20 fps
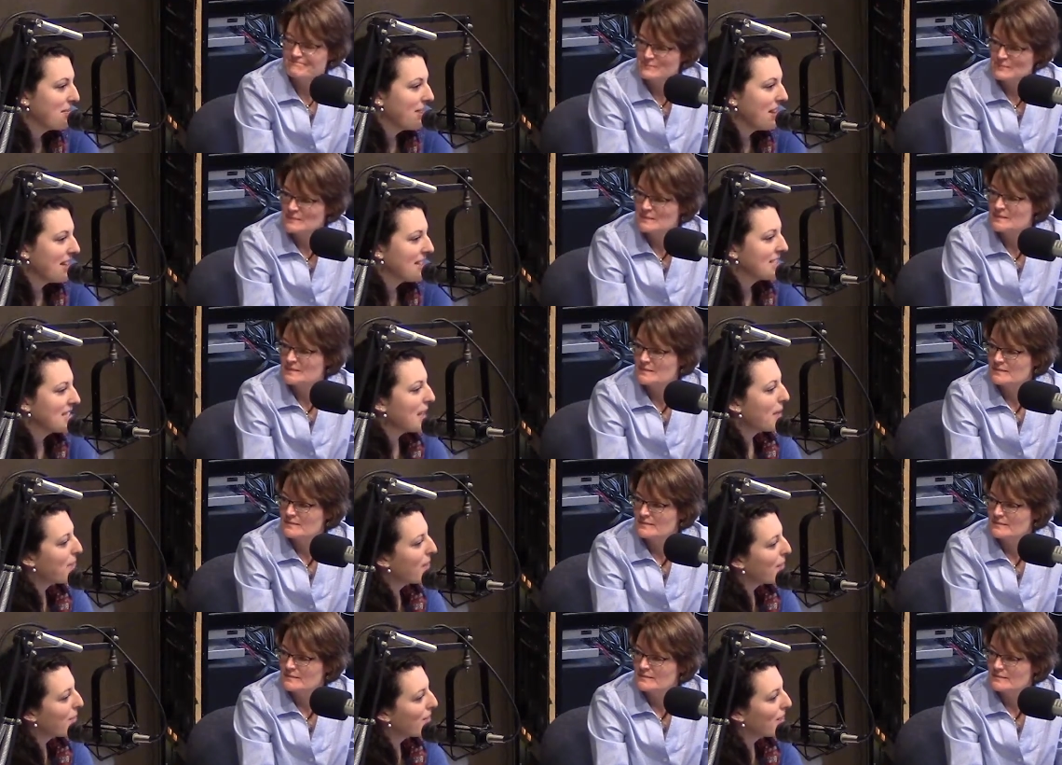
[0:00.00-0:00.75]
Speaker 1: things
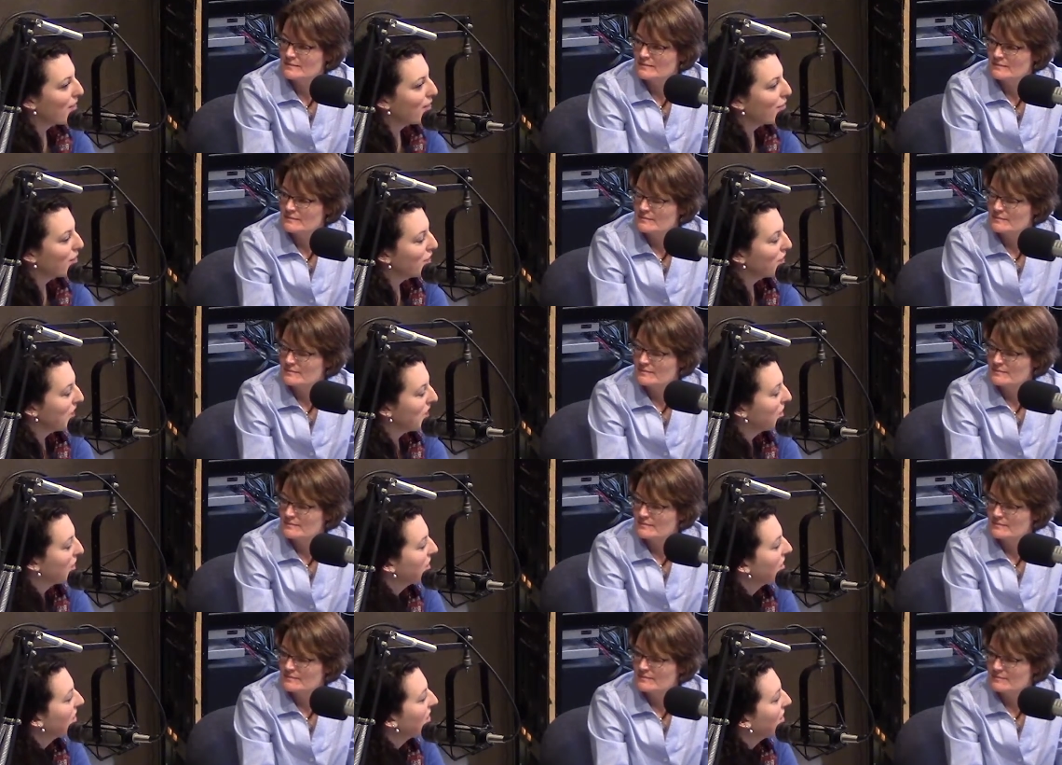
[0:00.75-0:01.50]
that maybe if we
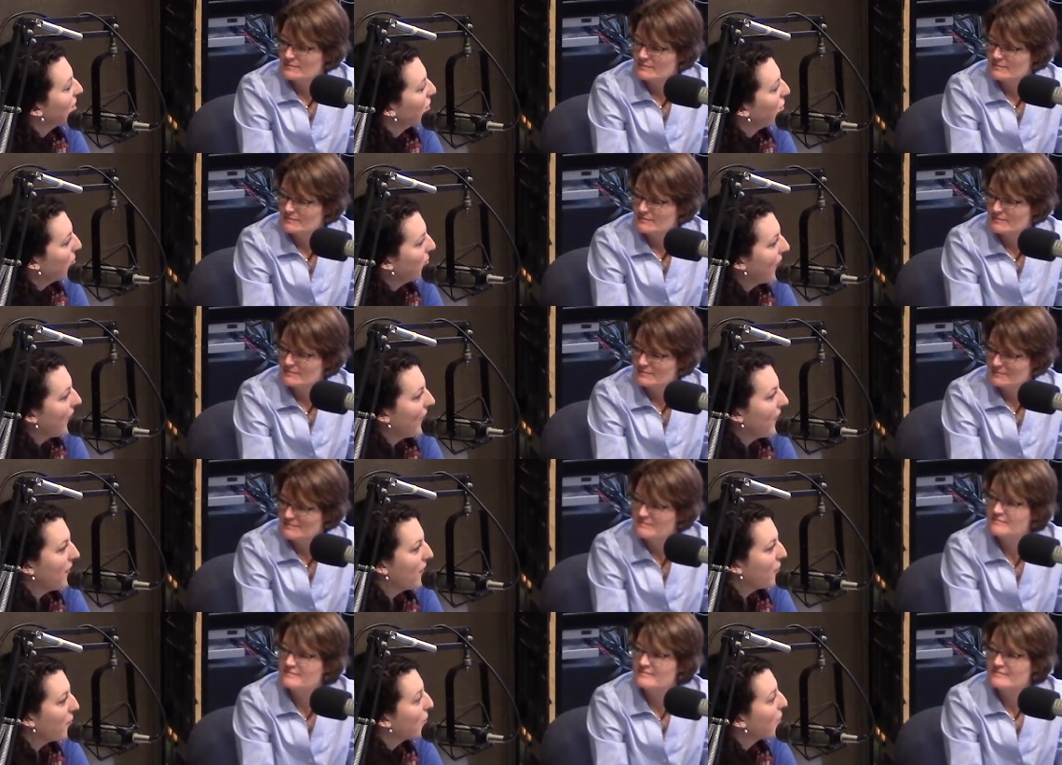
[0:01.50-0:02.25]
change it a little
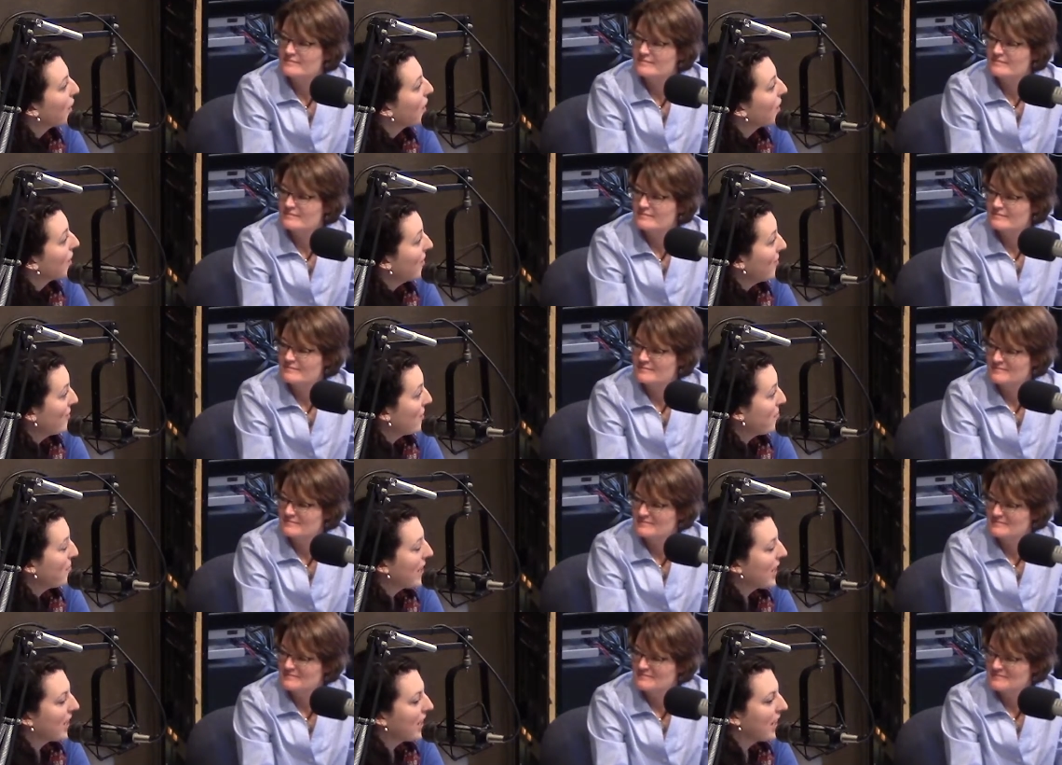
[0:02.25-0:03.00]
bit, it'll work
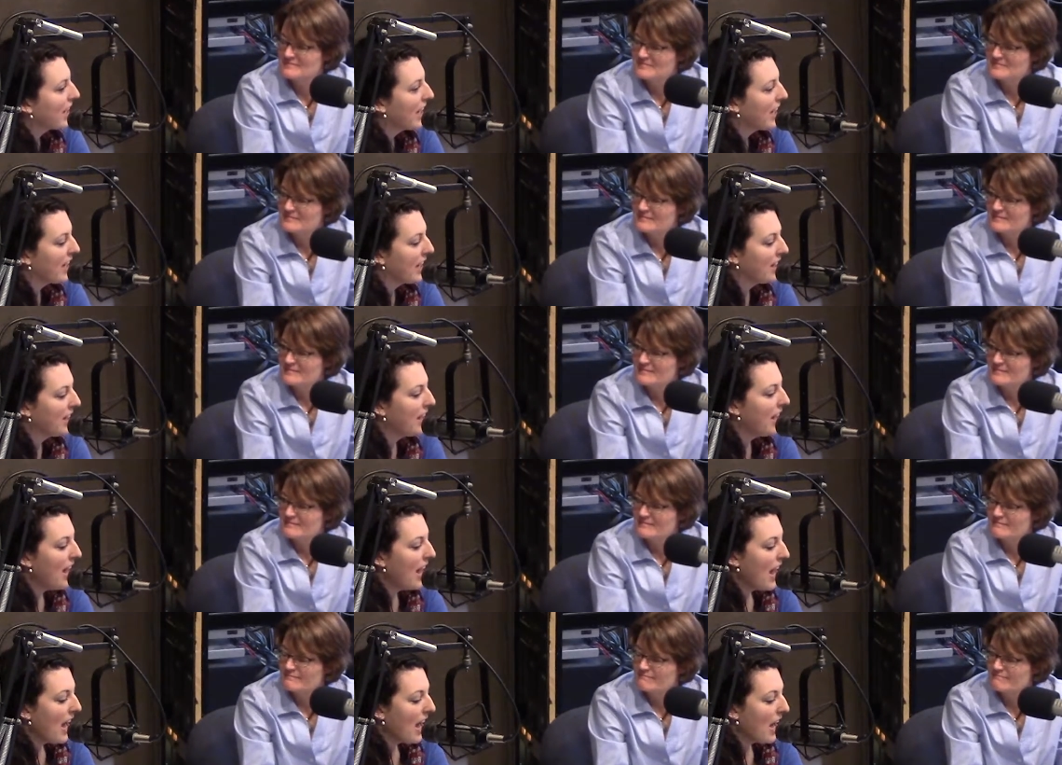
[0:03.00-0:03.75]
even better. And
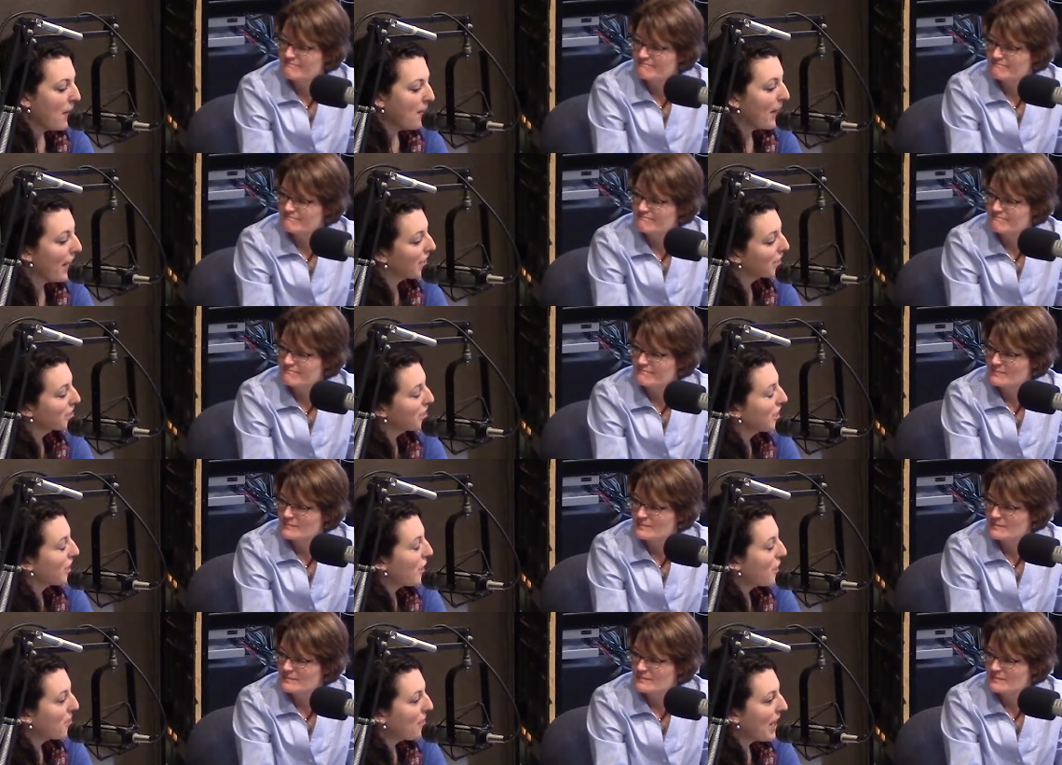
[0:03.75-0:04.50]
um,
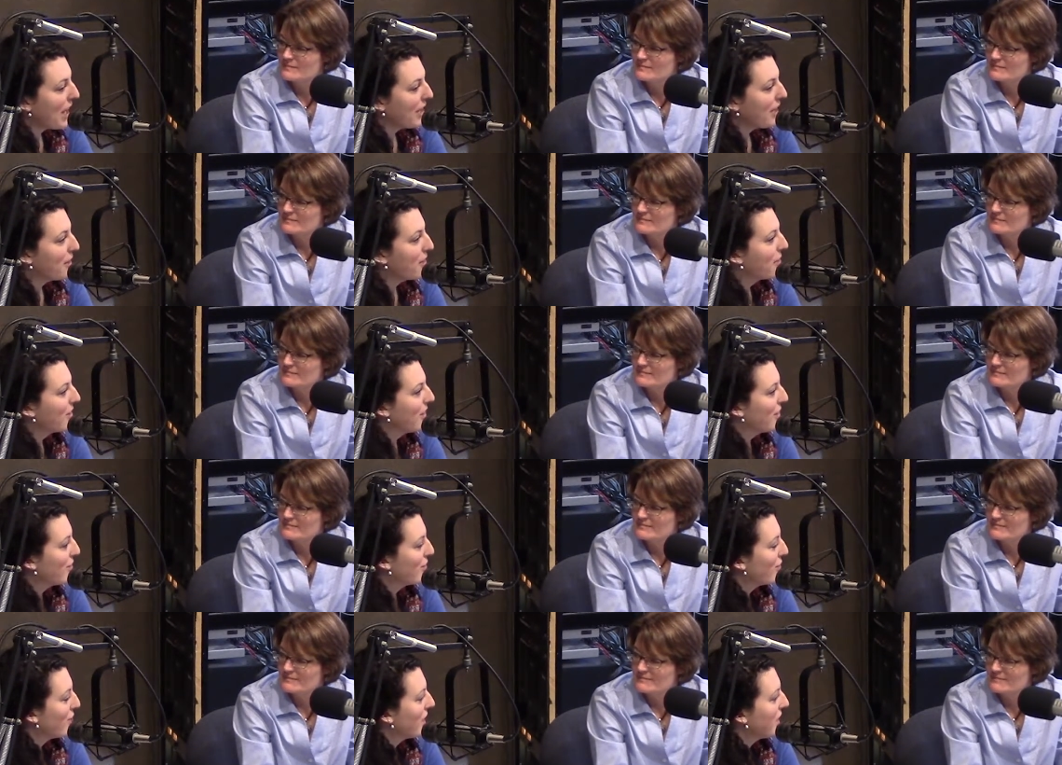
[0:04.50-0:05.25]
actually, our motto
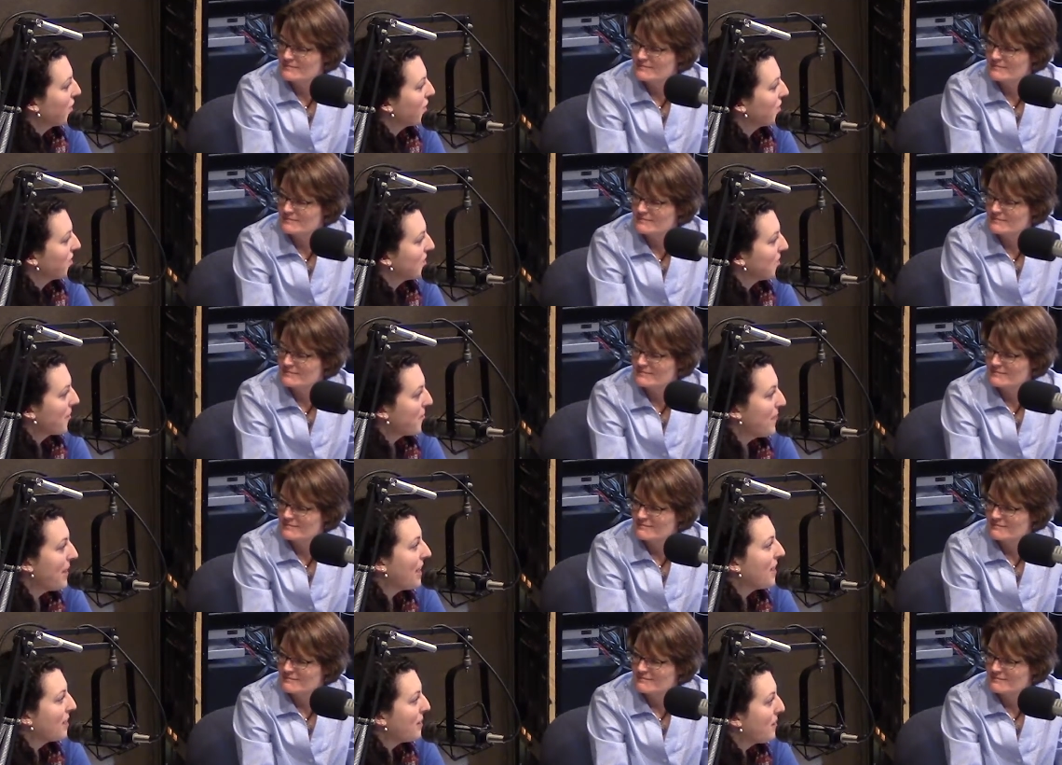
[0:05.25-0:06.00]
in 4-H is to
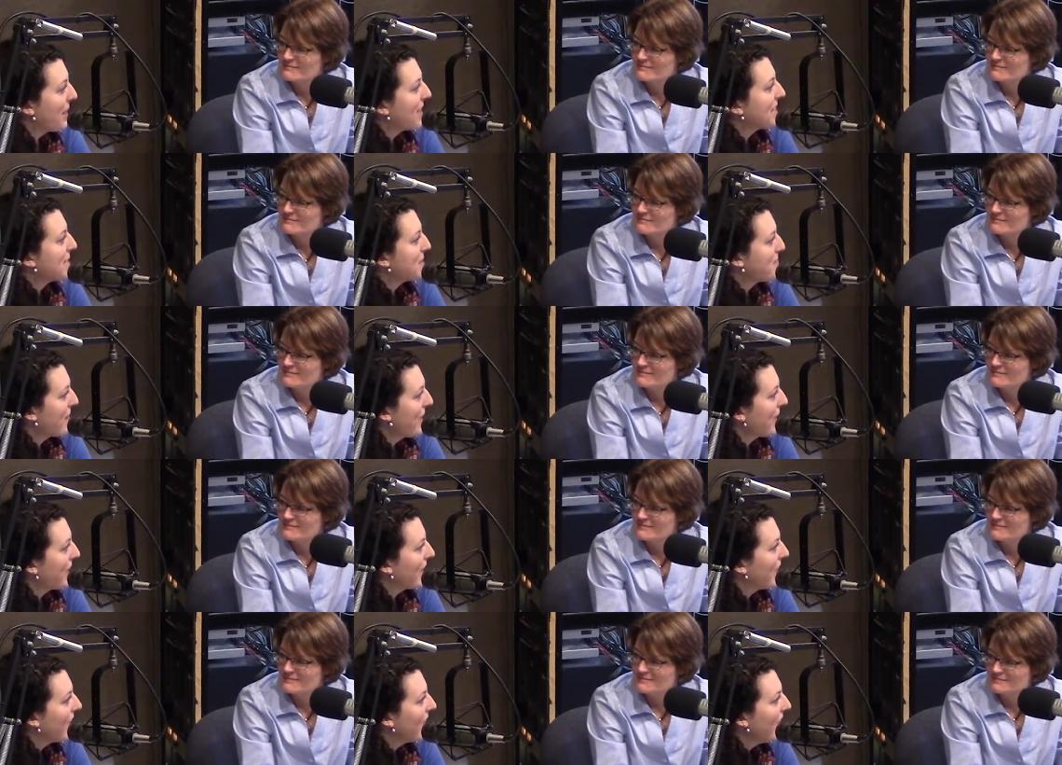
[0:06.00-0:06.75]
make the best
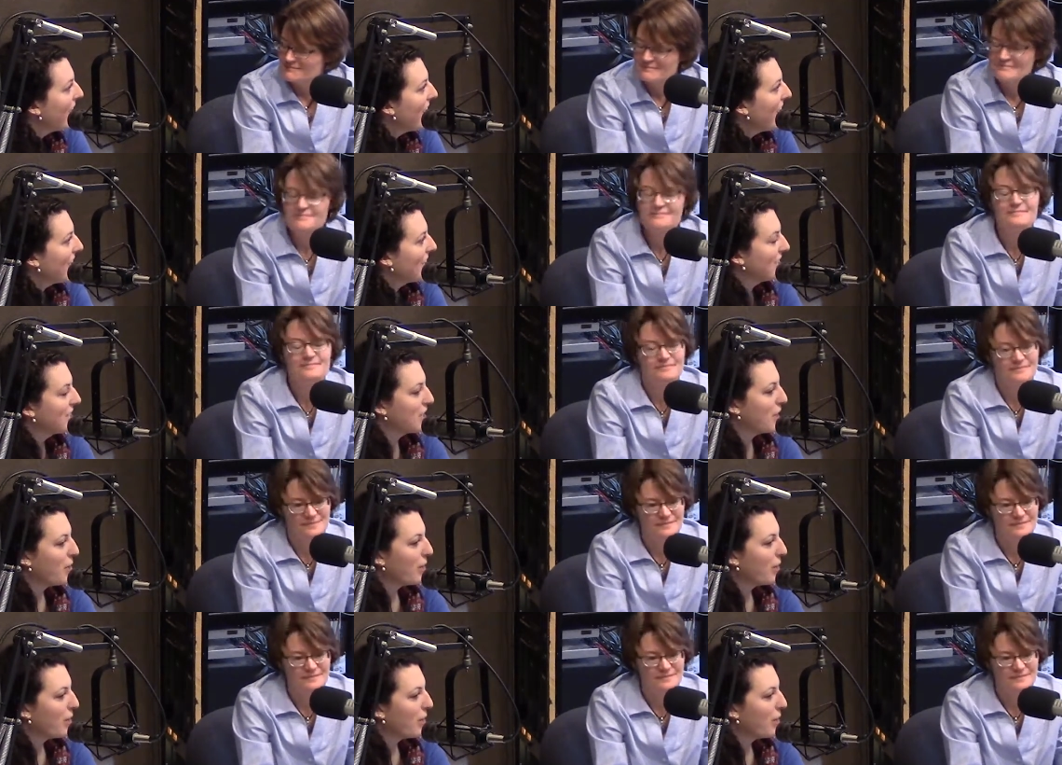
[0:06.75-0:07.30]
better, hmm. and so